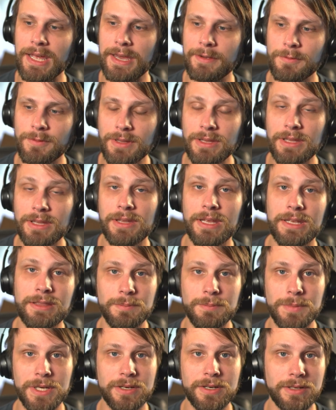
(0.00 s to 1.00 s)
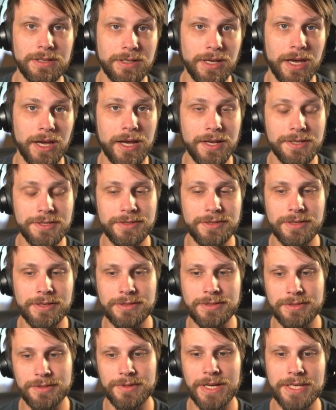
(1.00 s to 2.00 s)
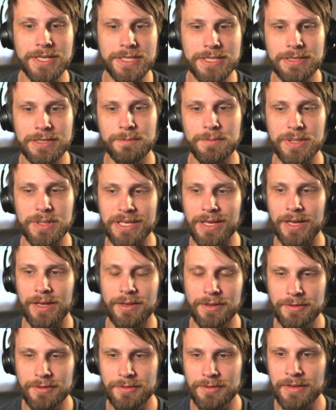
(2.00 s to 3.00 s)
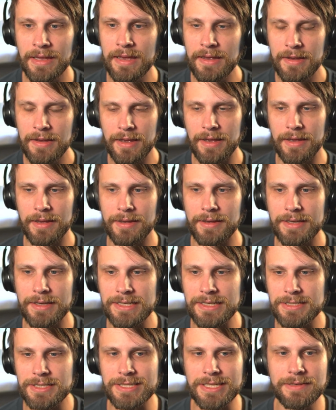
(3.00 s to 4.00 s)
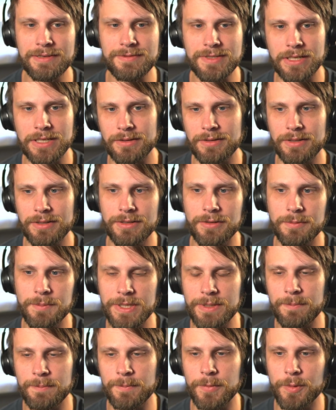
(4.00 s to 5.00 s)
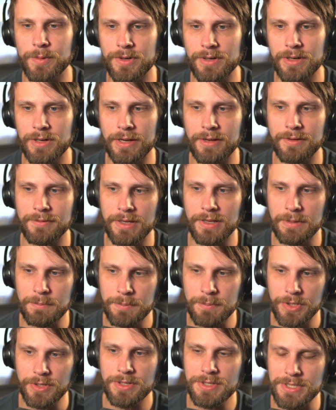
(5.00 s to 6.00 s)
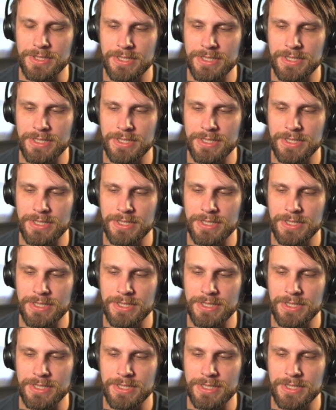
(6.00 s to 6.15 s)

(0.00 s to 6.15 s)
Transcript: I really like the Myriad Construct direction because uh, it just gives it a little bit more of a push.